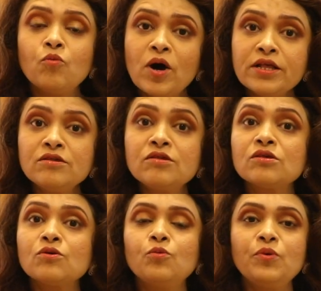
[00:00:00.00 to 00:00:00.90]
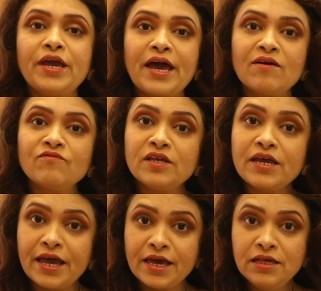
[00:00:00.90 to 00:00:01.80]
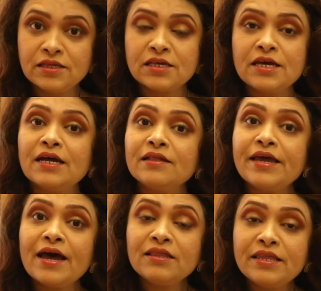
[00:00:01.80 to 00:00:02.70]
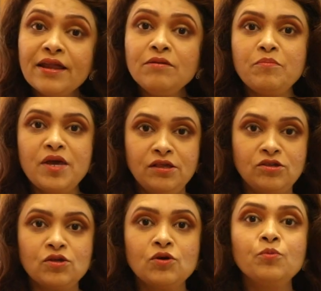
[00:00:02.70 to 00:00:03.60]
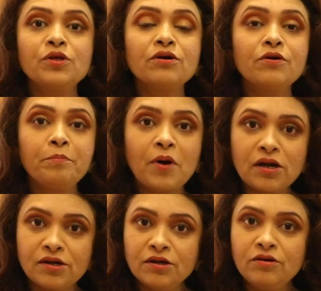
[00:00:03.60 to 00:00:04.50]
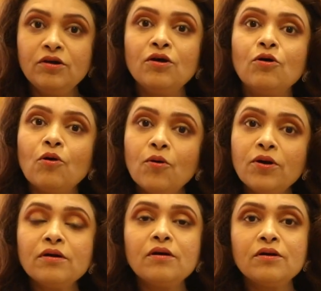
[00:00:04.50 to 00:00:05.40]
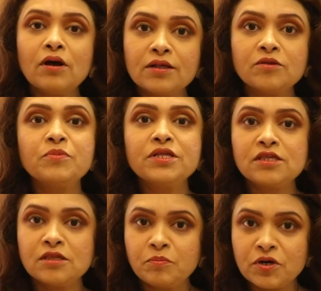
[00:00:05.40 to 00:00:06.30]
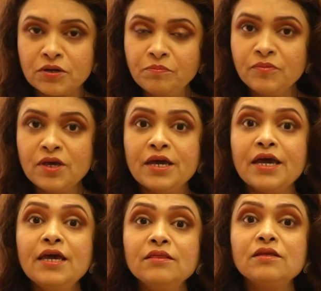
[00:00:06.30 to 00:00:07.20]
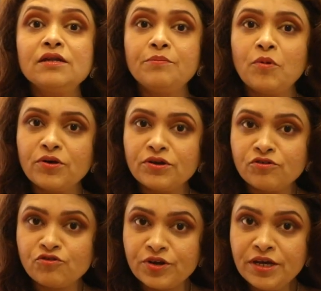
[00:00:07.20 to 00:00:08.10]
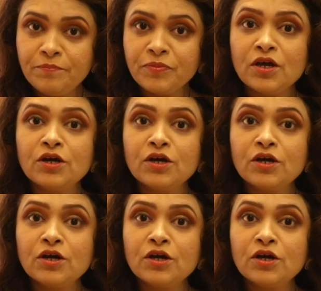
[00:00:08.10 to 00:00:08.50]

Once we have the eggs, they are then mixed with her partner or her husband's sperm in the laboratory